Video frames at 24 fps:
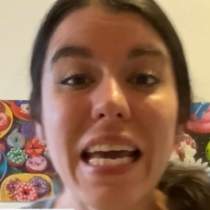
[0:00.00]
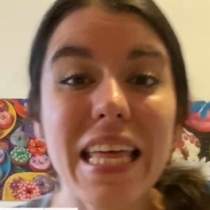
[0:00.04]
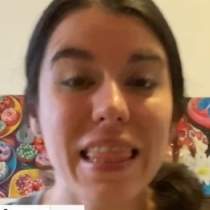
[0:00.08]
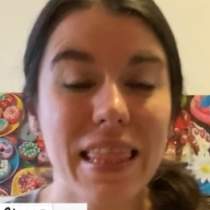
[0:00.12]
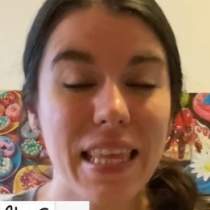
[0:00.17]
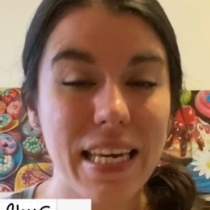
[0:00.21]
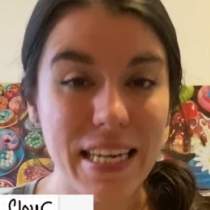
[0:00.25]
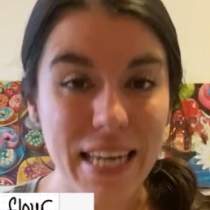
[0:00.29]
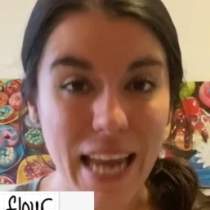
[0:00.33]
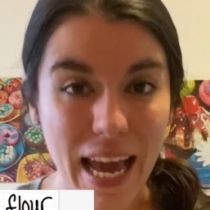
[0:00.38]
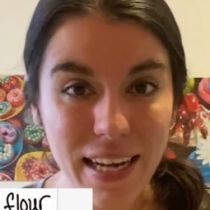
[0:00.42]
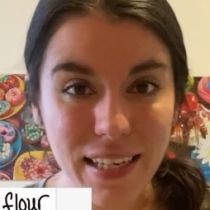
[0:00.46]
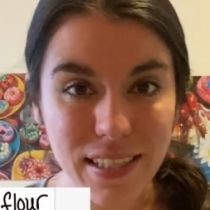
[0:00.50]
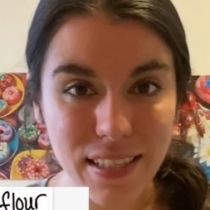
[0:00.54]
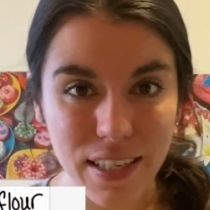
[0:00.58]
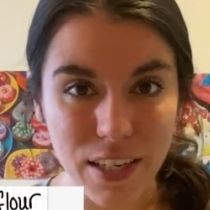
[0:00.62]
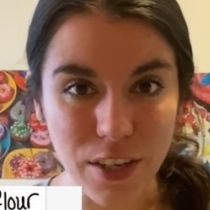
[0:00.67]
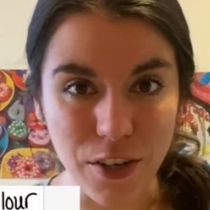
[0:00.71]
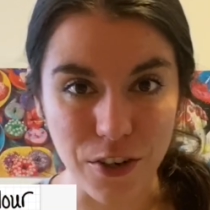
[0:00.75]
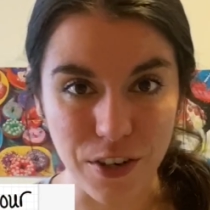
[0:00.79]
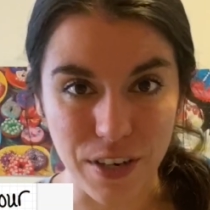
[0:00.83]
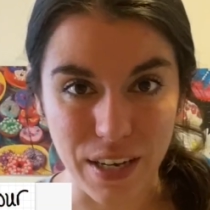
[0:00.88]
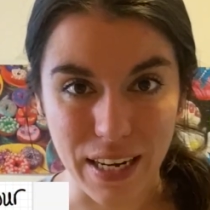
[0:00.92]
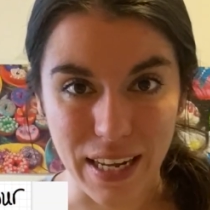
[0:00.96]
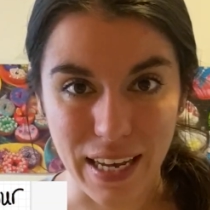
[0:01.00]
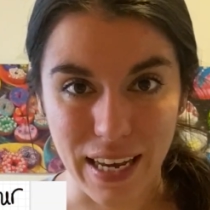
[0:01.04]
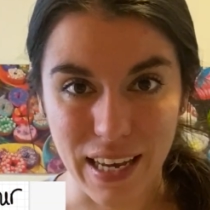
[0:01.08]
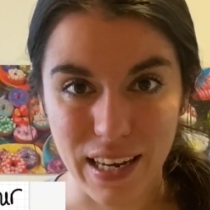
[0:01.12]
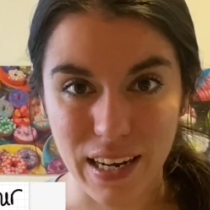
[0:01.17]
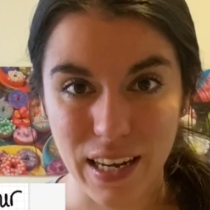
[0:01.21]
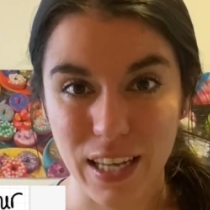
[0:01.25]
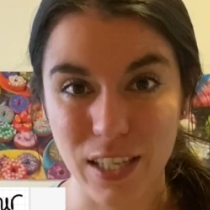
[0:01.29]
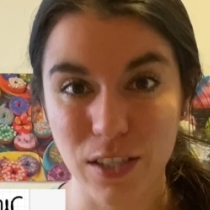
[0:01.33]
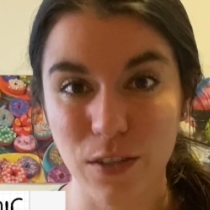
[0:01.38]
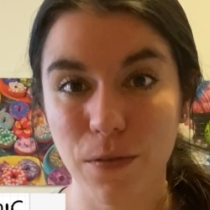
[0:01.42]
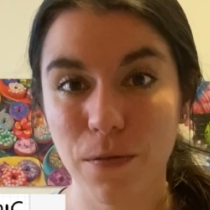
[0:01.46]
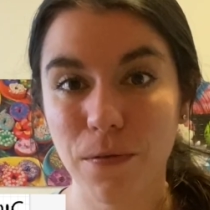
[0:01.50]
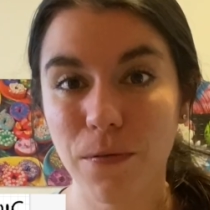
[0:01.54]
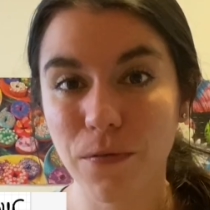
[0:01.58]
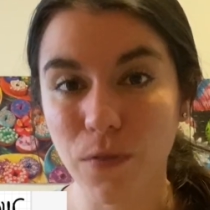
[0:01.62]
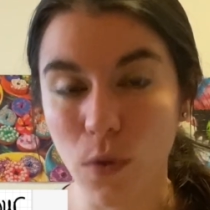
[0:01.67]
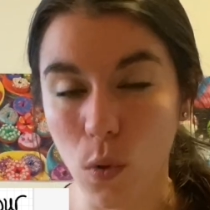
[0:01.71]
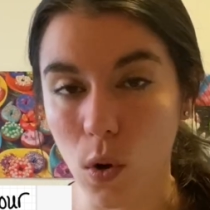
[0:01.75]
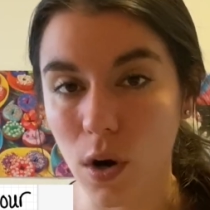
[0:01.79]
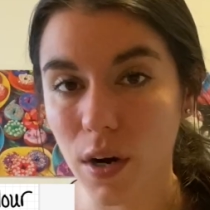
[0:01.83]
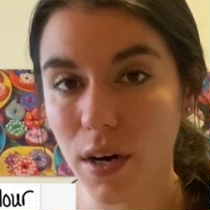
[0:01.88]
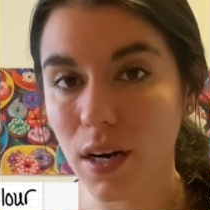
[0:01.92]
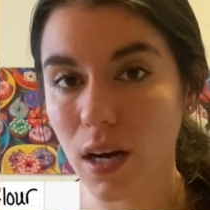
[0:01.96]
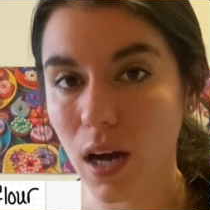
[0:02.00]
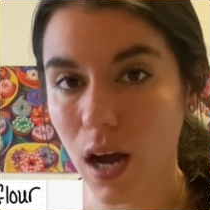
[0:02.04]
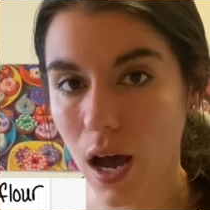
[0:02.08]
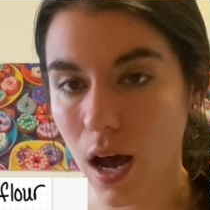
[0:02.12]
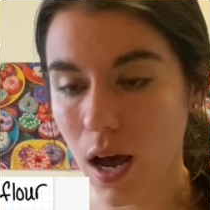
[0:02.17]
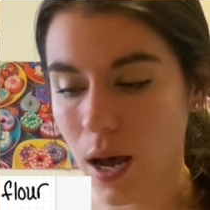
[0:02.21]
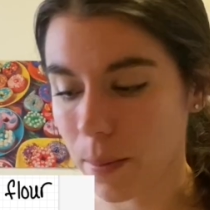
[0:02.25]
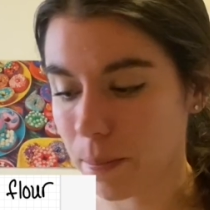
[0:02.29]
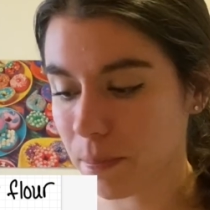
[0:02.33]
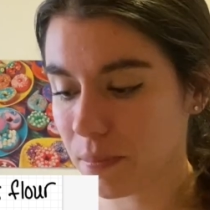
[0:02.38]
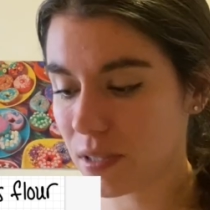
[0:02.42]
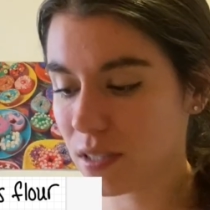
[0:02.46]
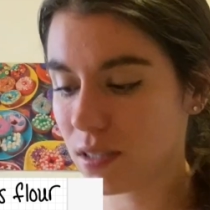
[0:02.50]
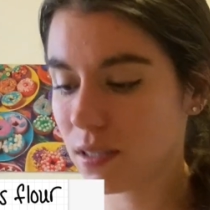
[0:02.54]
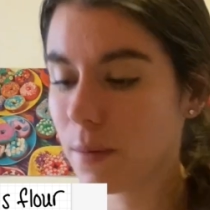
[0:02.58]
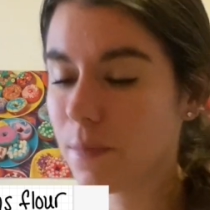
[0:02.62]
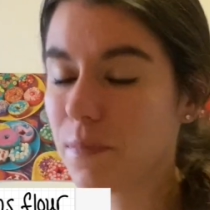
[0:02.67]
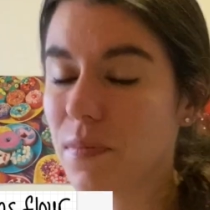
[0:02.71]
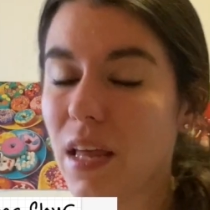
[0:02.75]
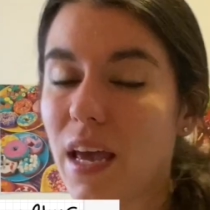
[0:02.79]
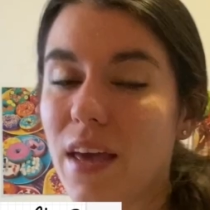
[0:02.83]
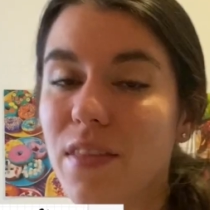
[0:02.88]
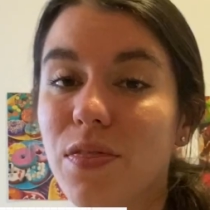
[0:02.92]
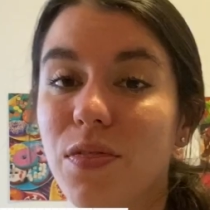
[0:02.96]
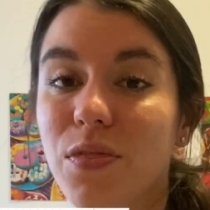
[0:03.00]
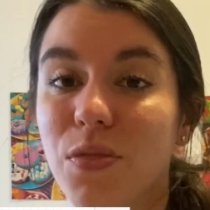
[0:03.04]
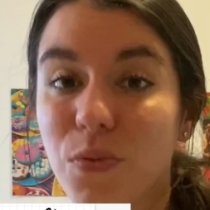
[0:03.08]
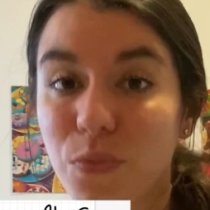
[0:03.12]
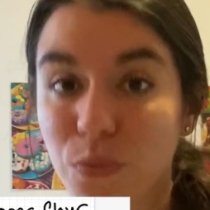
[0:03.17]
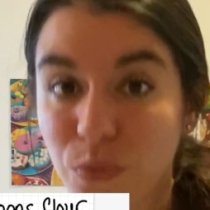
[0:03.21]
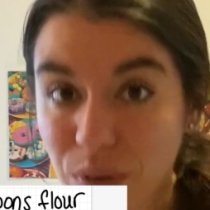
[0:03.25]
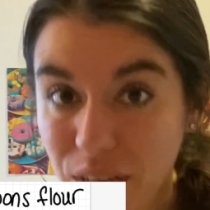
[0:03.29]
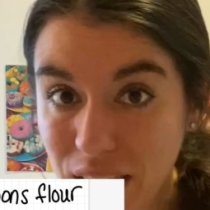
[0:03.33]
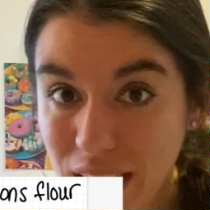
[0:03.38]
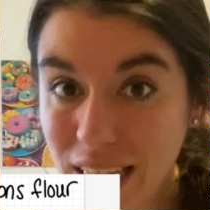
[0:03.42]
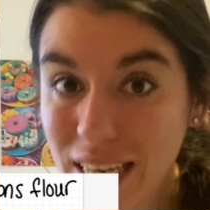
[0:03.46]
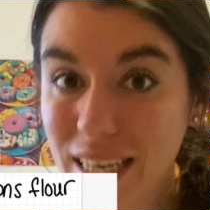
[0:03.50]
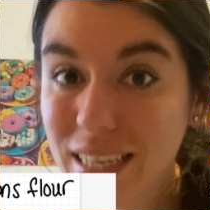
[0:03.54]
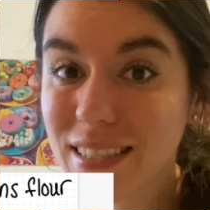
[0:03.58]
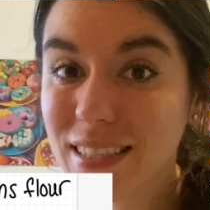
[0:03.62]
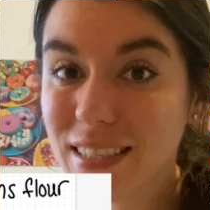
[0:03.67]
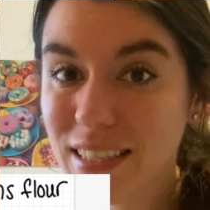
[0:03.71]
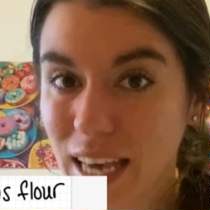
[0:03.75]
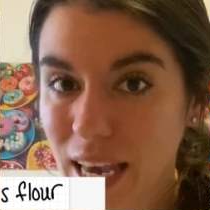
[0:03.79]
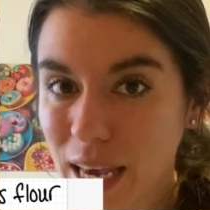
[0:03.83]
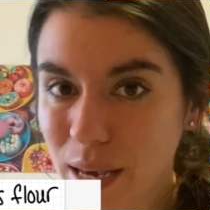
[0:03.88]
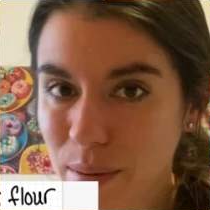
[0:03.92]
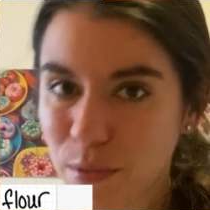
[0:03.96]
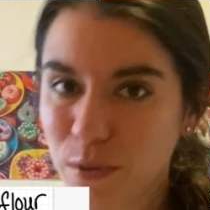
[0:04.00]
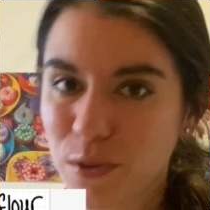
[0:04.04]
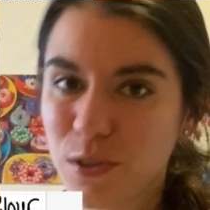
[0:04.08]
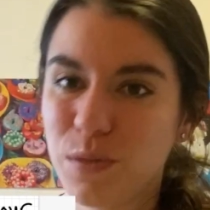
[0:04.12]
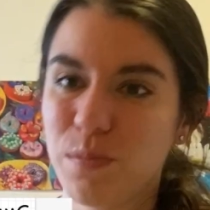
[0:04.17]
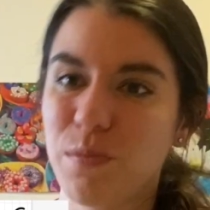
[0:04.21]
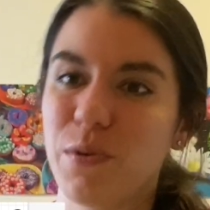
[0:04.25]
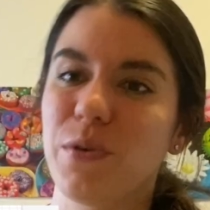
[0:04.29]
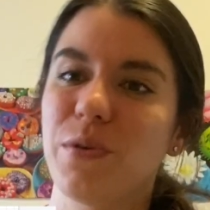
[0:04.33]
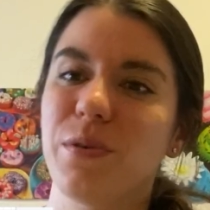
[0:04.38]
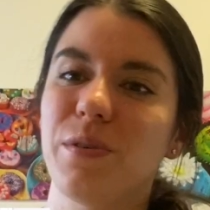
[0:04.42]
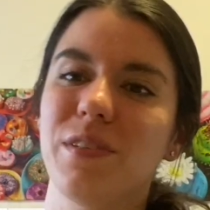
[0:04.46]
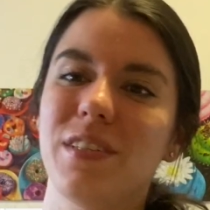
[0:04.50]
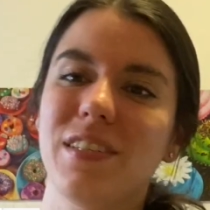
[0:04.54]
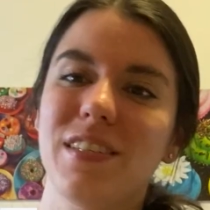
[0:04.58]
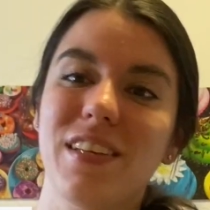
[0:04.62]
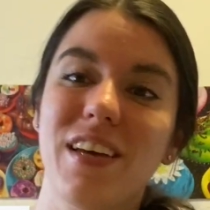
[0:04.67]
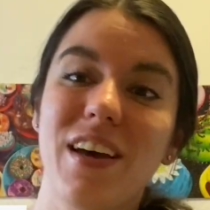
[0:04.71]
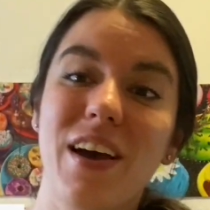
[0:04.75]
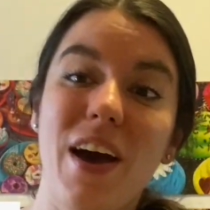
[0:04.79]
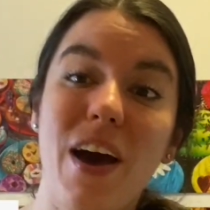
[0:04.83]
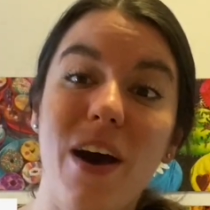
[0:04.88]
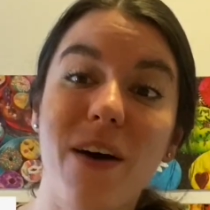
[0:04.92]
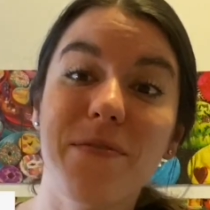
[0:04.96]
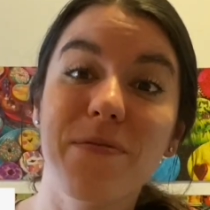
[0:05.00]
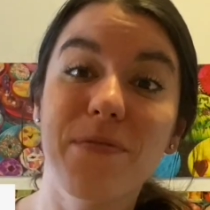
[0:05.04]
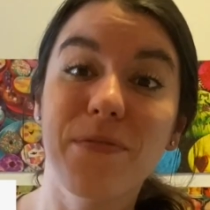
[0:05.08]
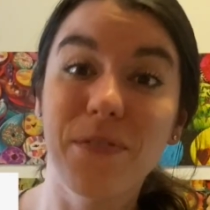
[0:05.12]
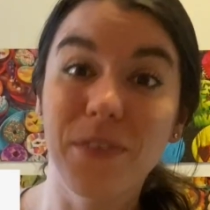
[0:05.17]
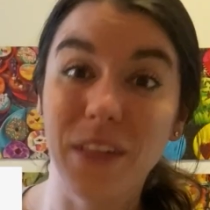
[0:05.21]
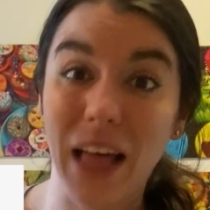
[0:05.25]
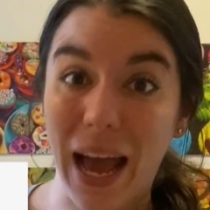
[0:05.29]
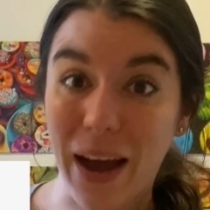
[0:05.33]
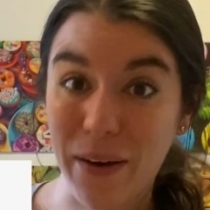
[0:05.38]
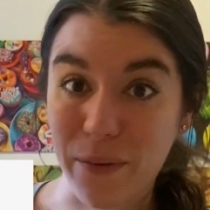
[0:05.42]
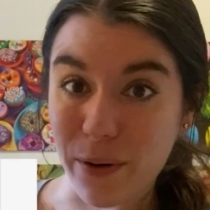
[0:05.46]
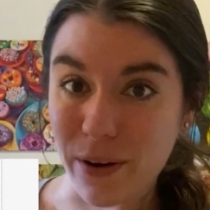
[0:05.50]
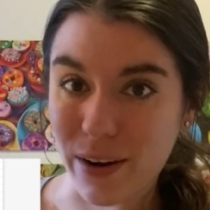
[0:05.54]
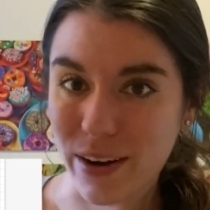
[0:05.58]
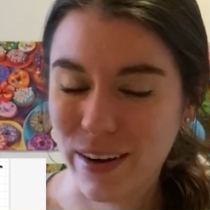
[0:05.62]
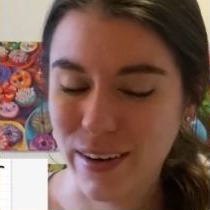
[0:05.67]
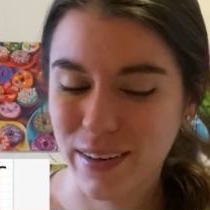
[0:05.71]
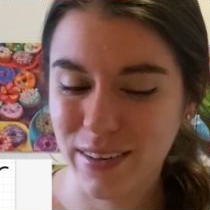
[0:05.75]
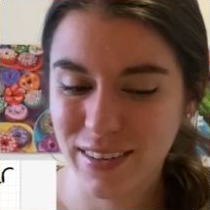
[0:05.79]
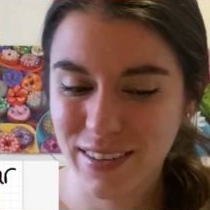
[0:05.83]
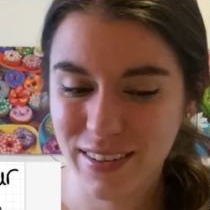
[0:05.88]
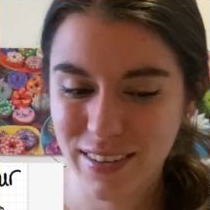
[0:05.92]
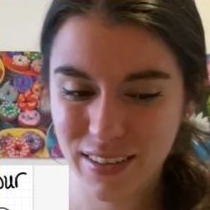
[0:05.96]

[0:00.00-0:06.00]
The next ingredient is 4 cups and 3 tablespoons of flour.